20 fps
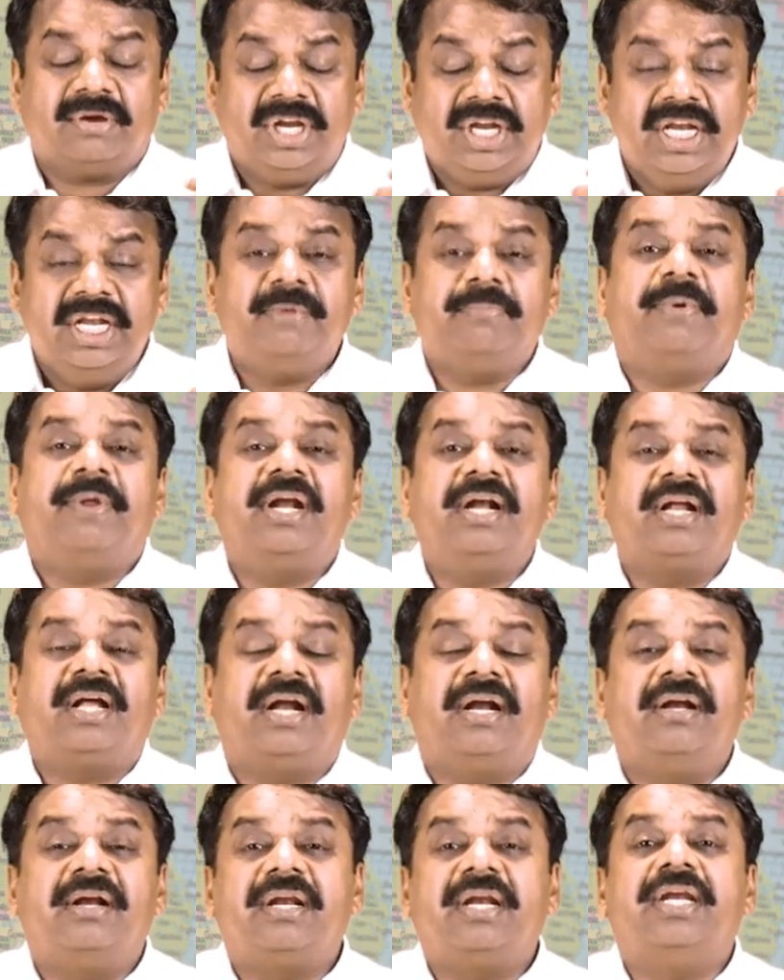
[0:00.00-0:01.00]
independent
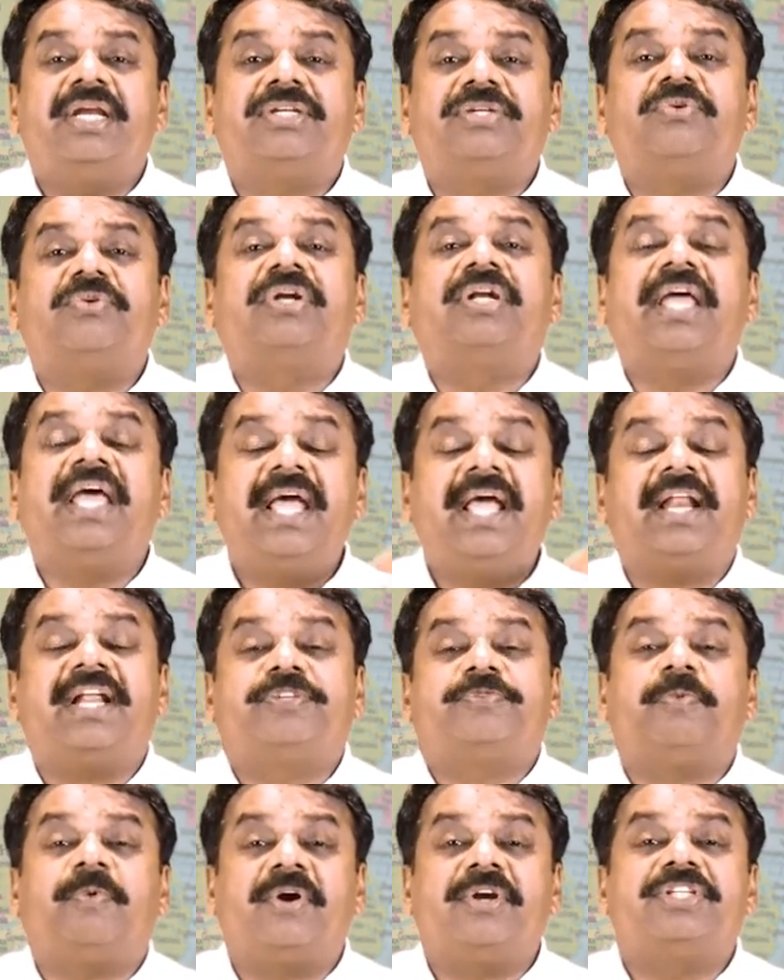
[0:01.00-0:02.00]
country should take
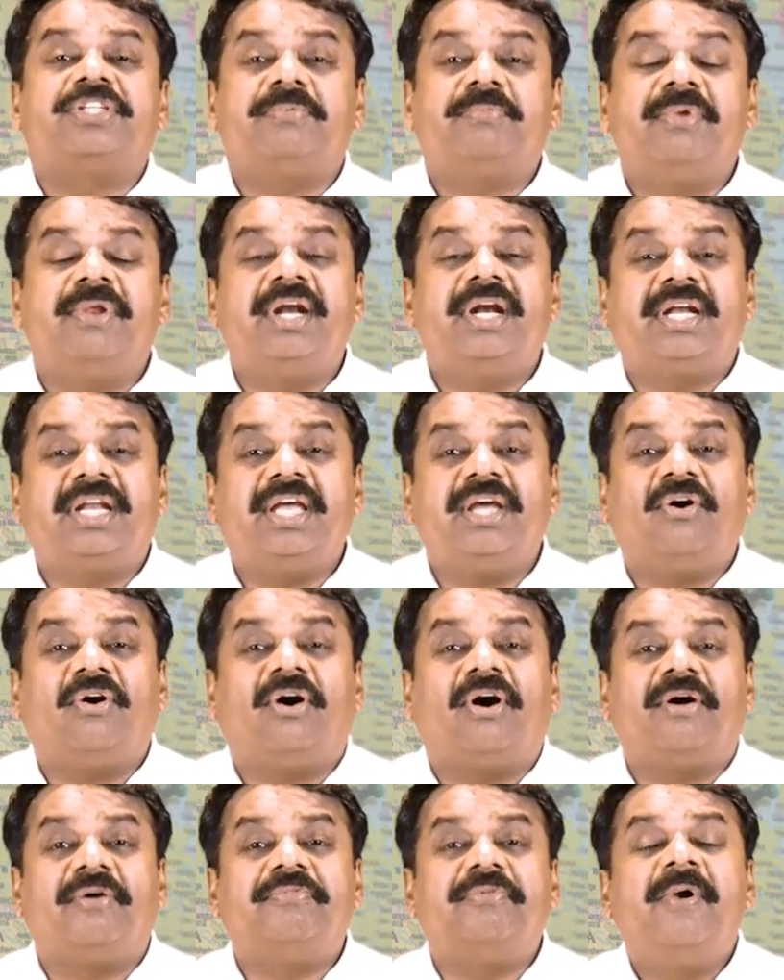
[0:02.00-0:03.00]
responsibility
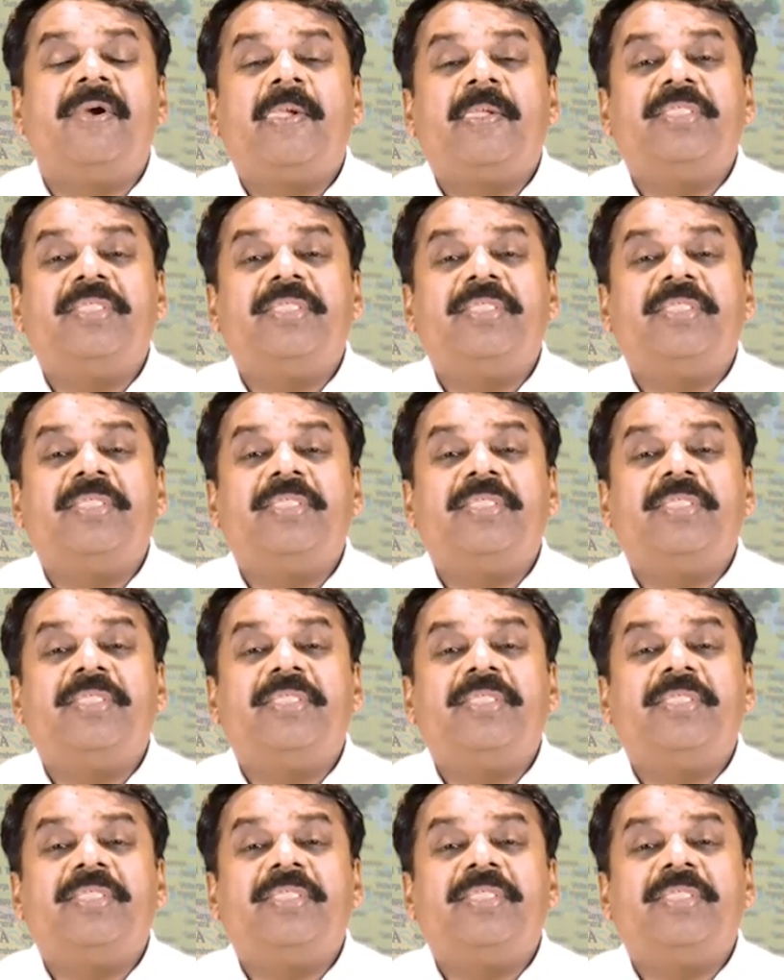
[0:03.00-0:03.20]
of